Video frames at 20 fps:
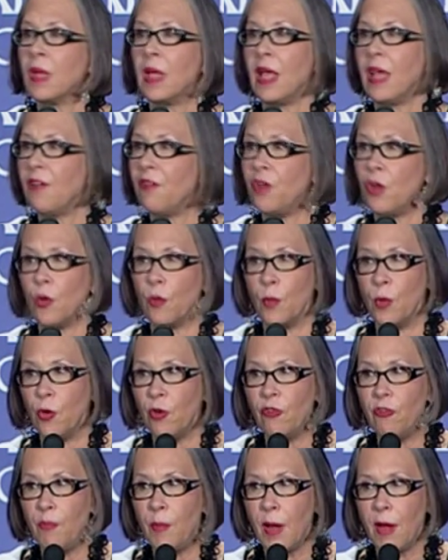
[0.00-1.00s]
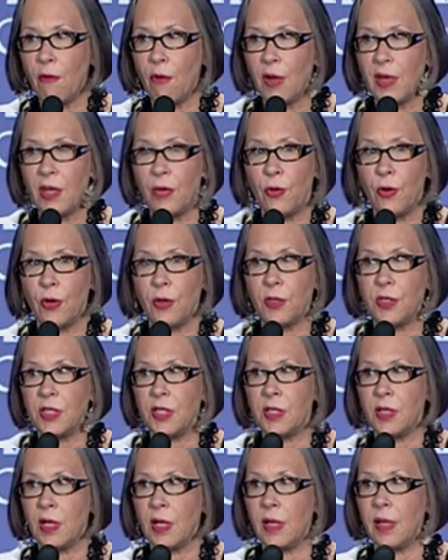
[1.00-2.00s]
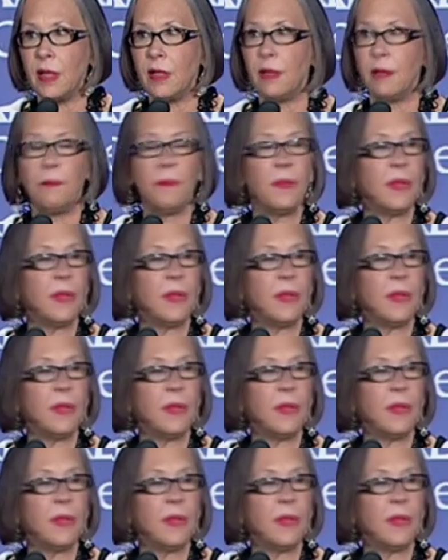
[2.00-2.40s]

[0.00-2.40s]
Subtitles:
If you're moved by what you heard tonight,